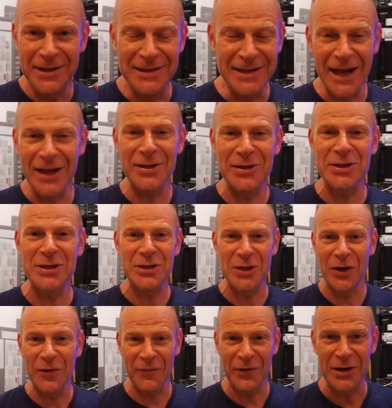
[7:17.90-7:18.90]
Dell
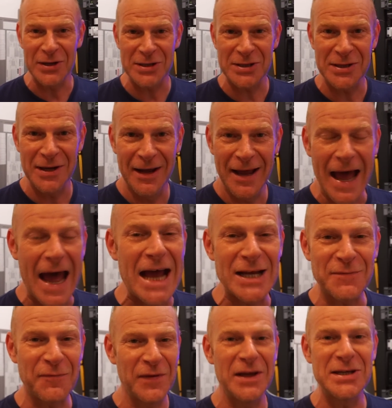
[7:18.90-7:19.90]
servers
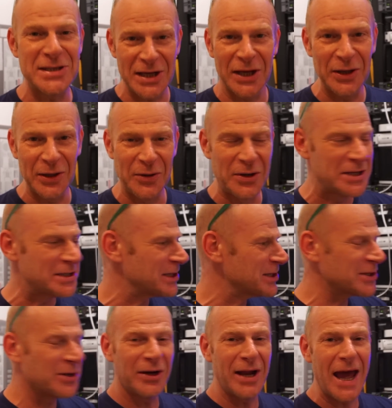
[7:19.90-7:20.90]
as VSL units
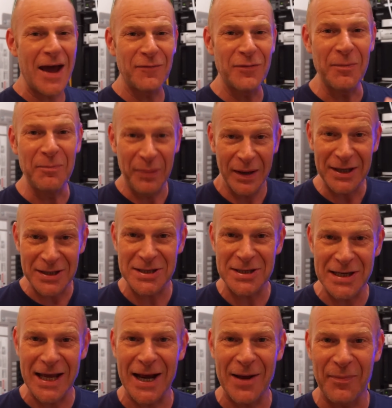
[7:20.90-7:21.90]
is going to have the
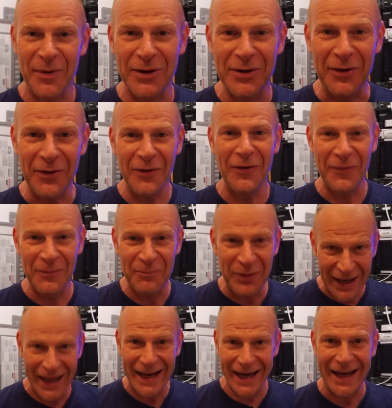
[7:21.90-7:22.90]
biggest setup on the whole
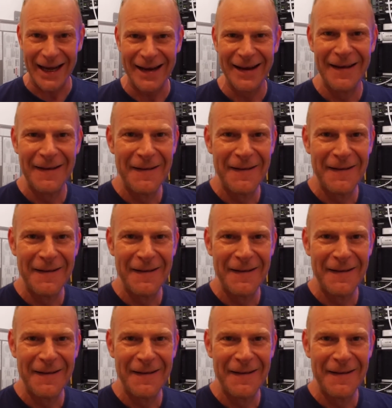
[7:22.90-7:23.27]
planet.